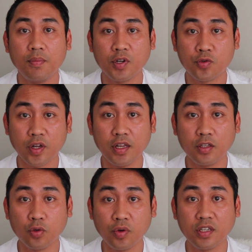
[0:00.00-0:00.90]
Australian
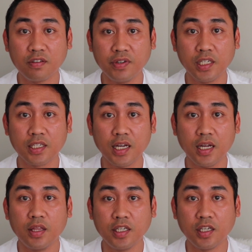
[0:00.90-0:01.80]
tourist
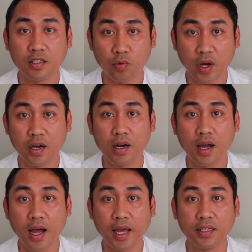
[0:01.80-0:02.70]
visa, this is where
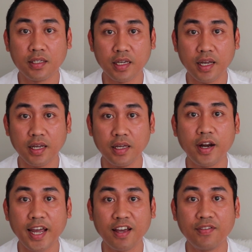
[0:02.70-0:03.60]
I say
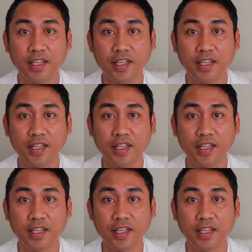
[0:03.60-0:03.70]
I have